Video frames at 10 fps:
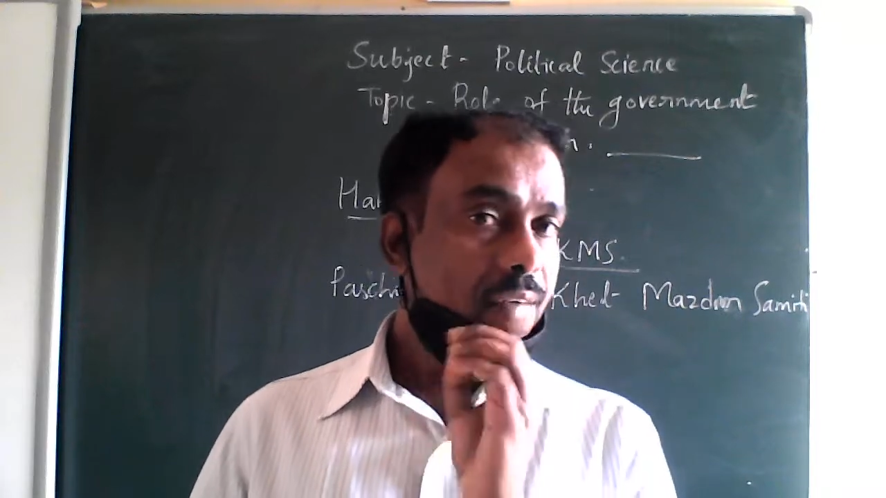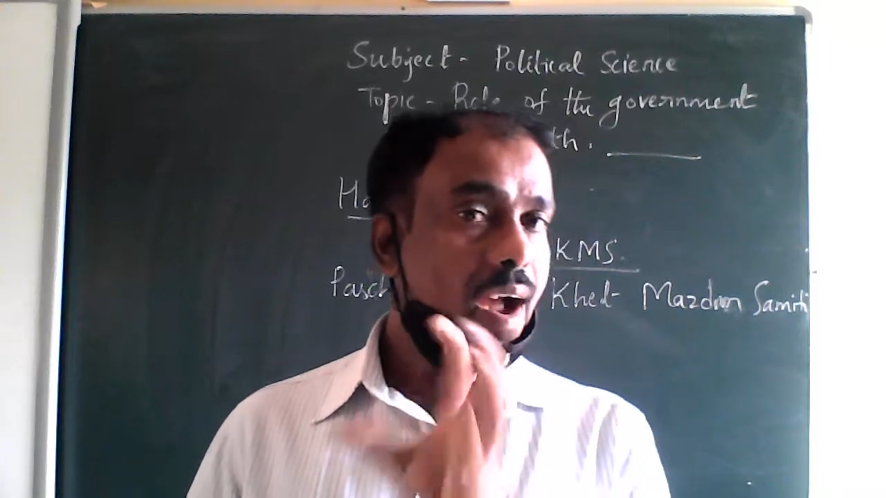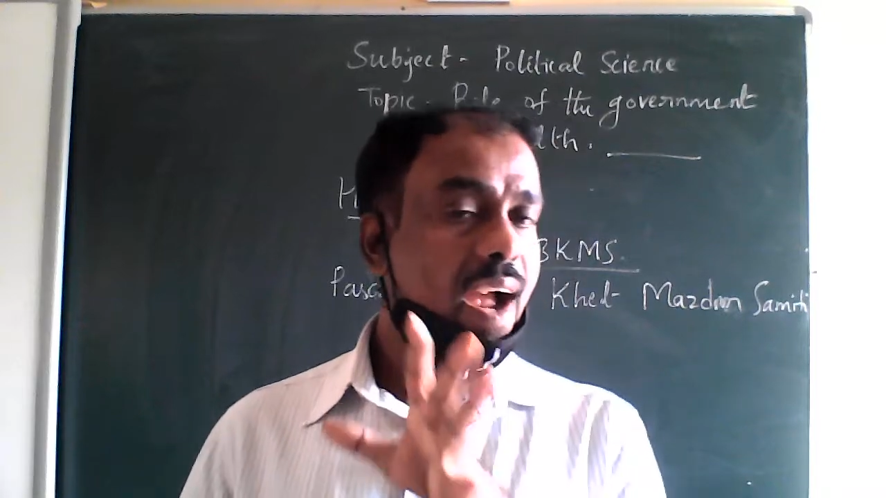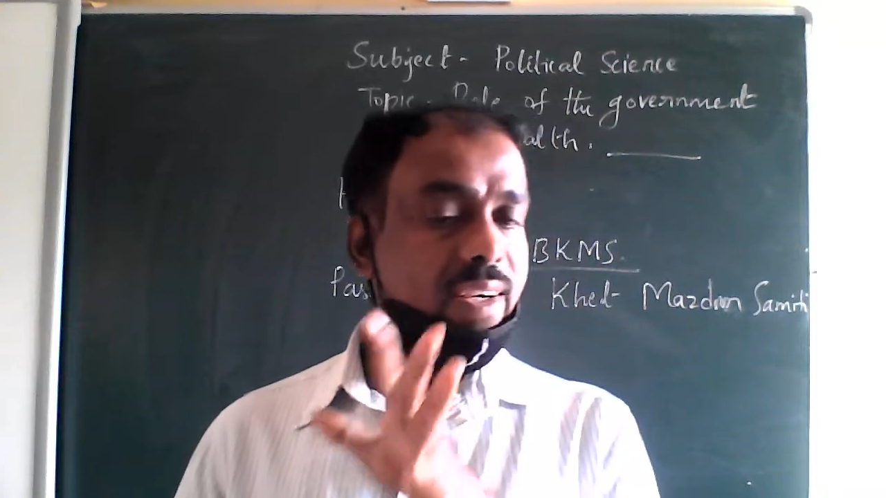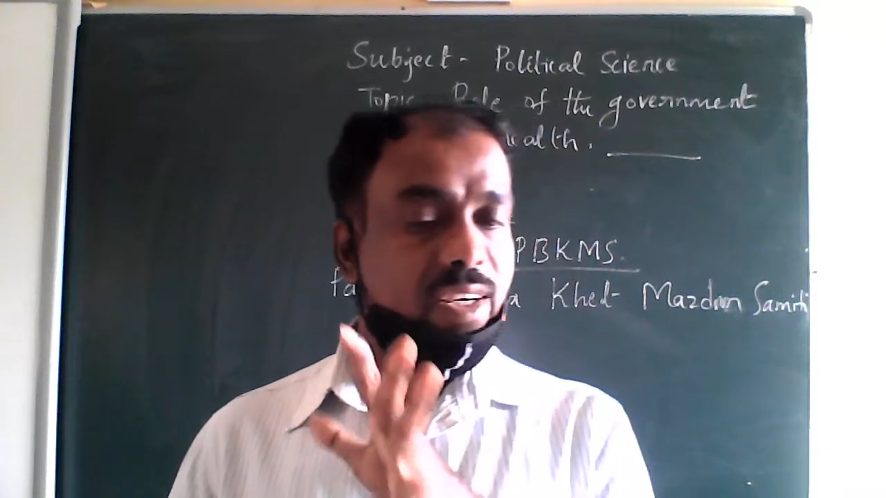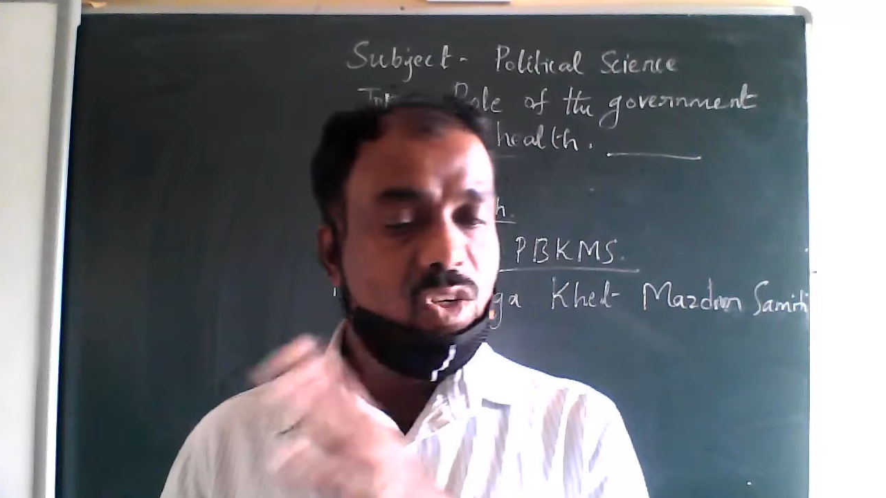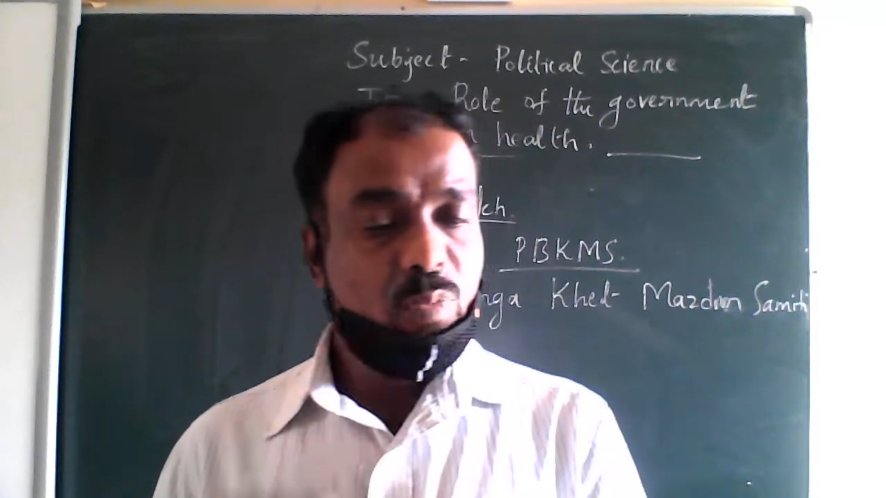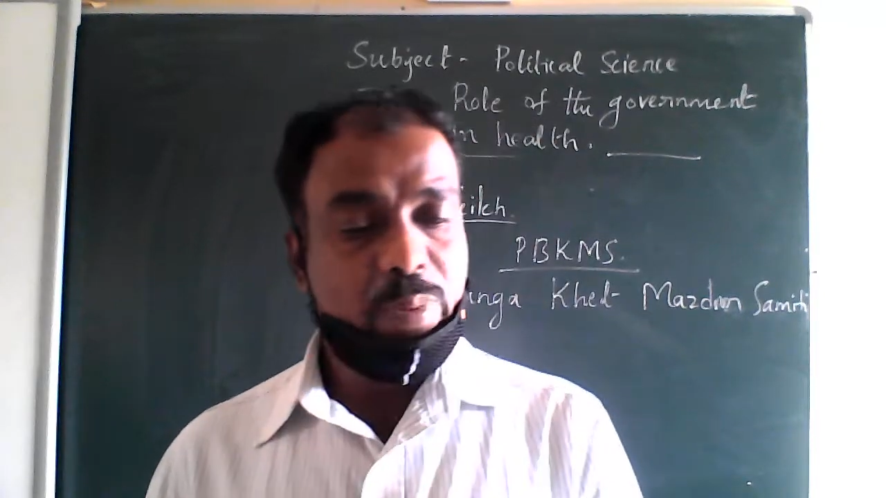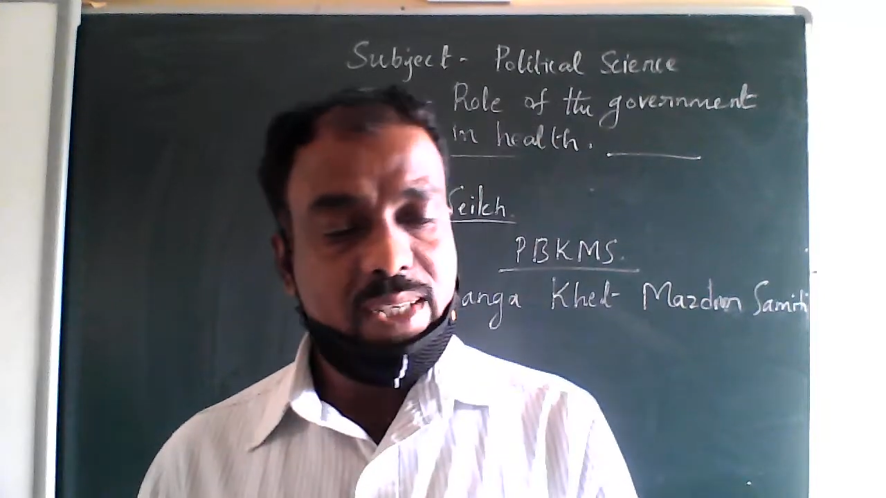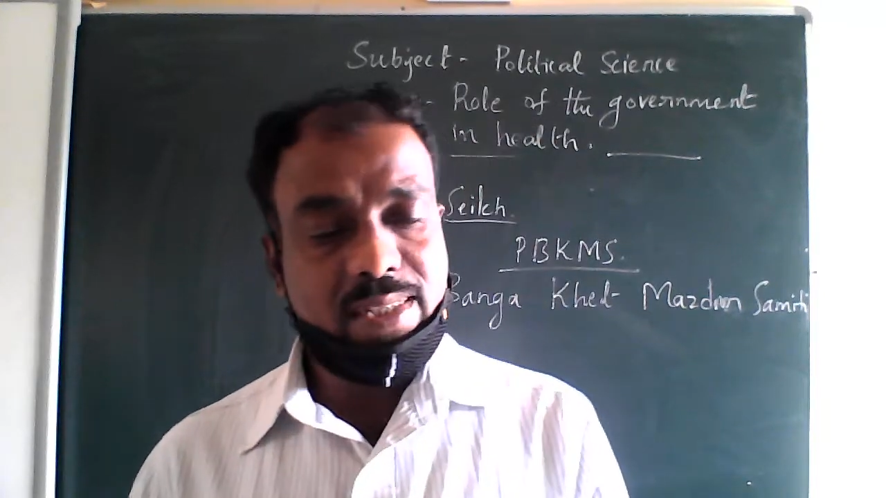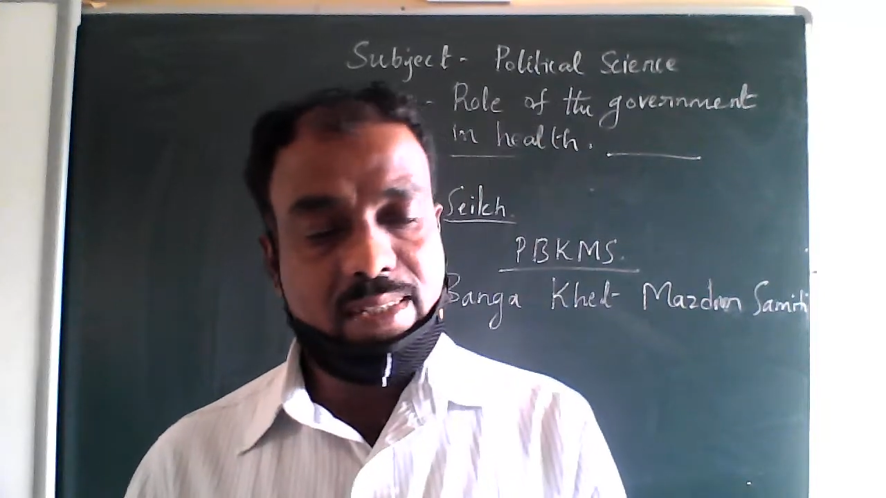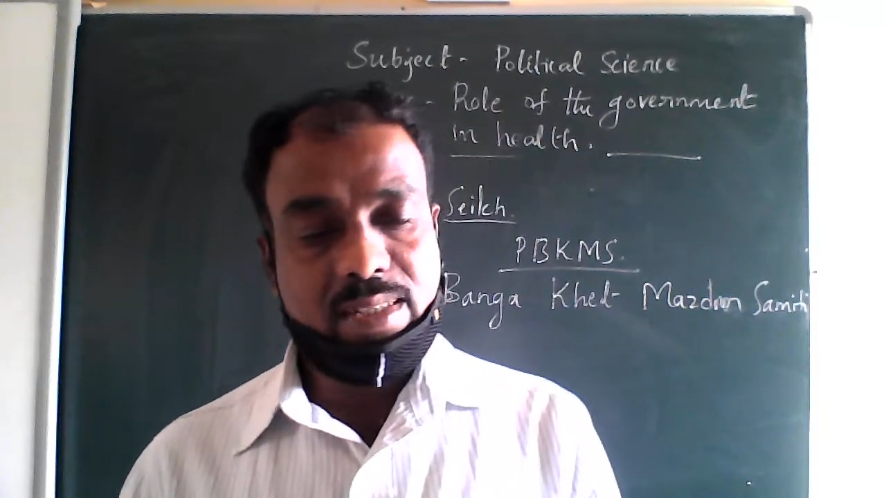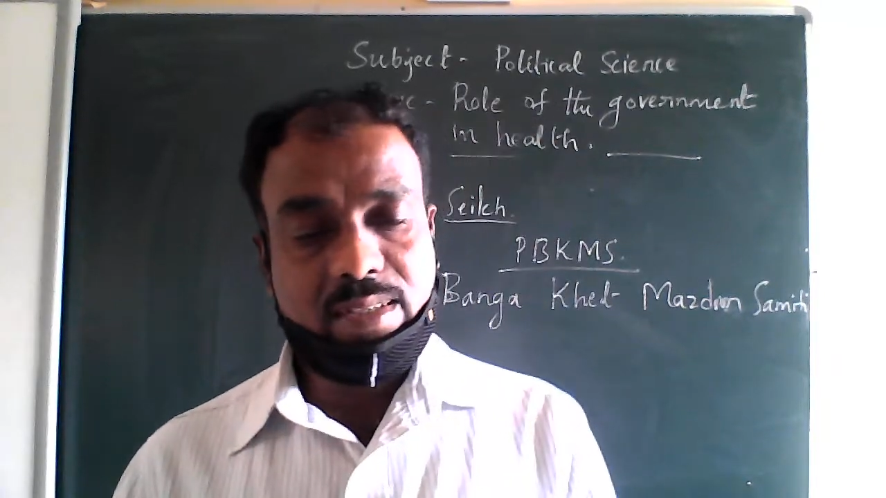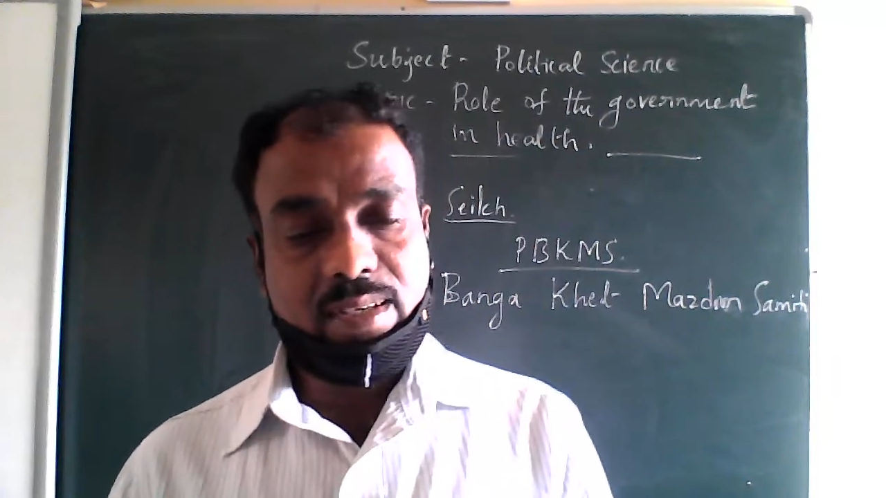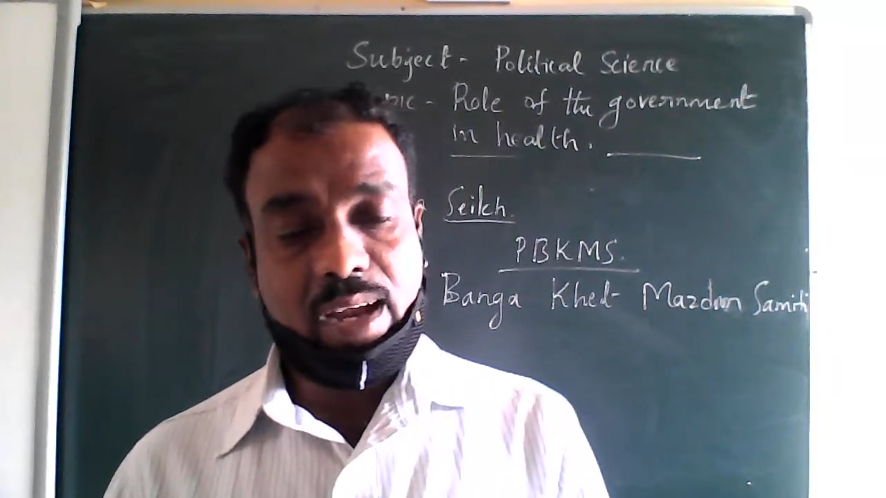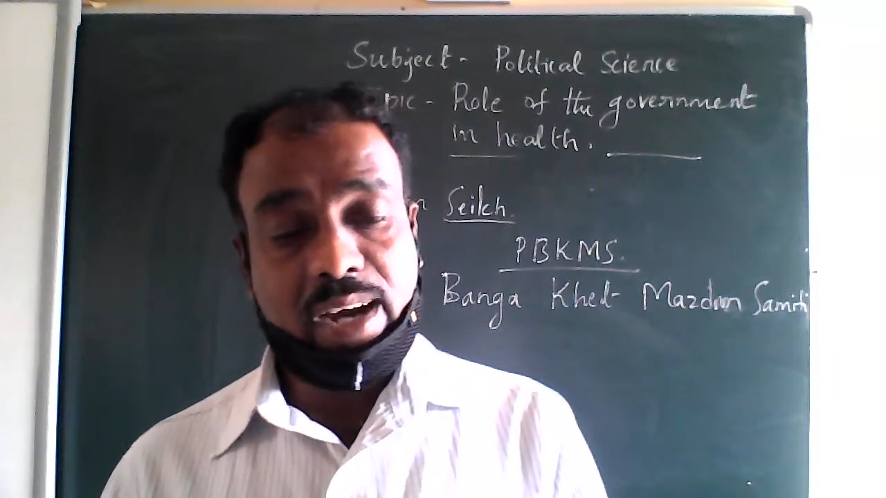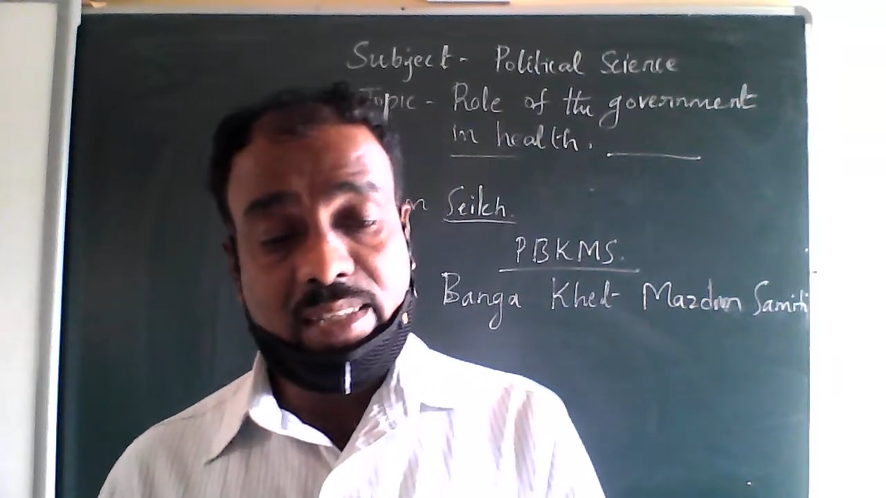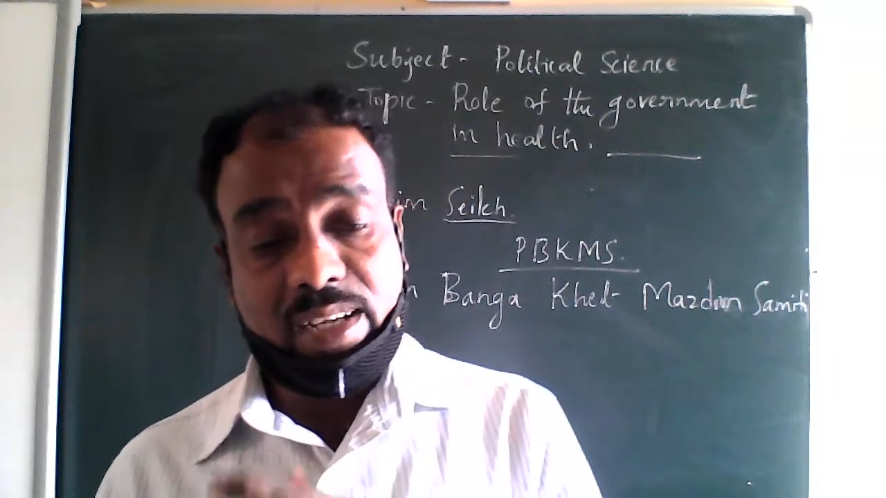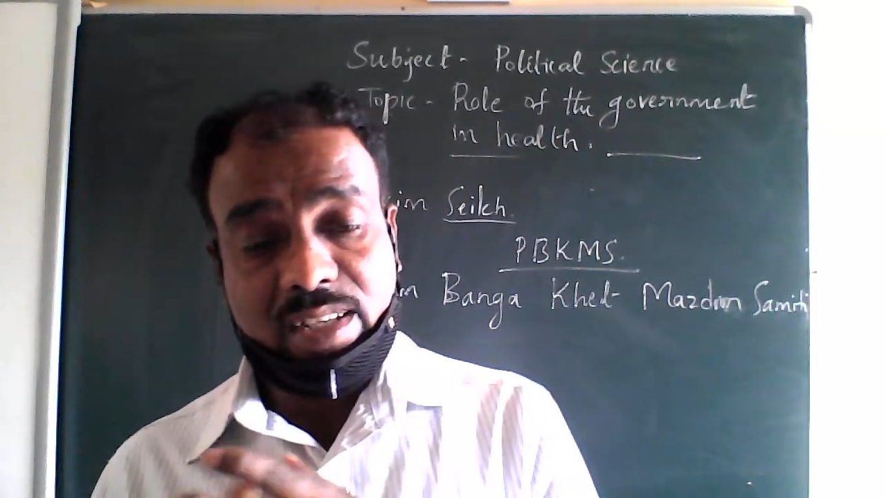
500 rupees at the